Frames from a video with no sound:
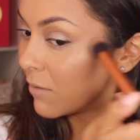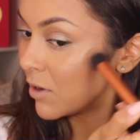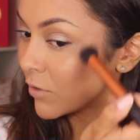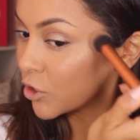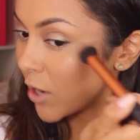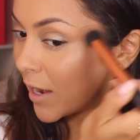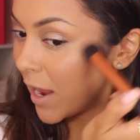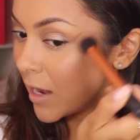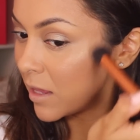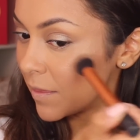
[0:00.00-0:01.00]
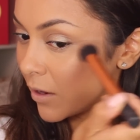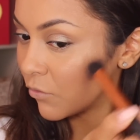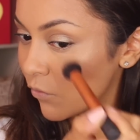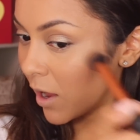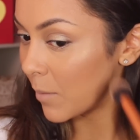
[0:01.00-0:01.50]
I've never tried
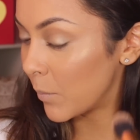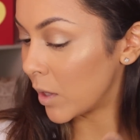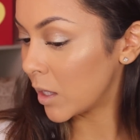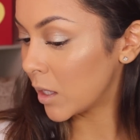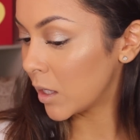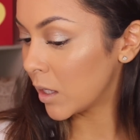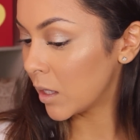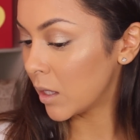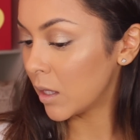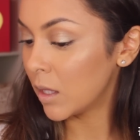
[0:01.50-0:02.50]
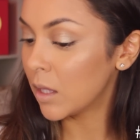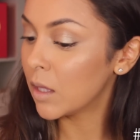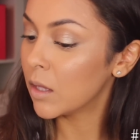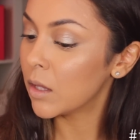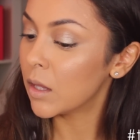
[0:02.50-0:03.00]
anything from
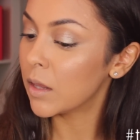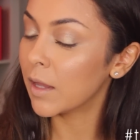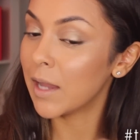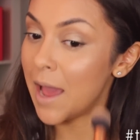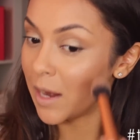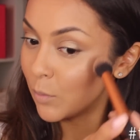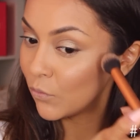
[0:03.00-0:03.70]
the line